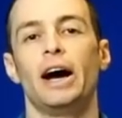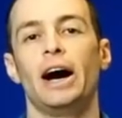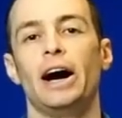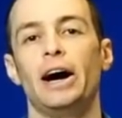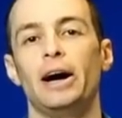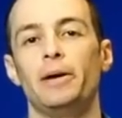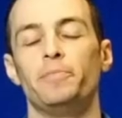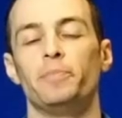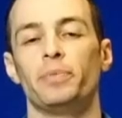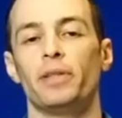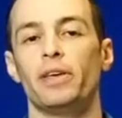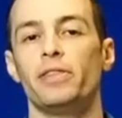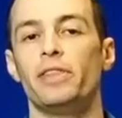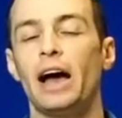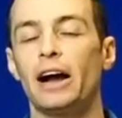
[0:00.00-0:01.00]

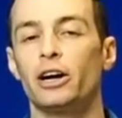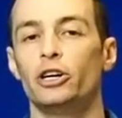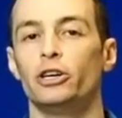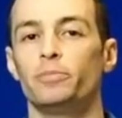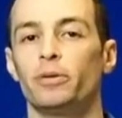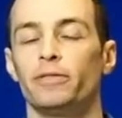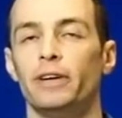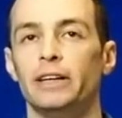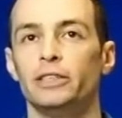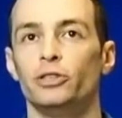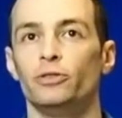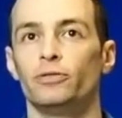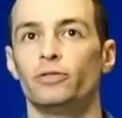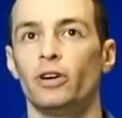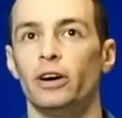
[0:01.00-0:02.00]
that could prevent
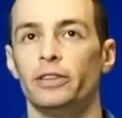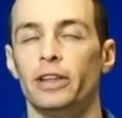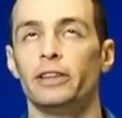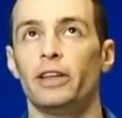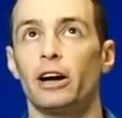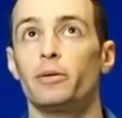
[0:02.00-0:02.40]
you from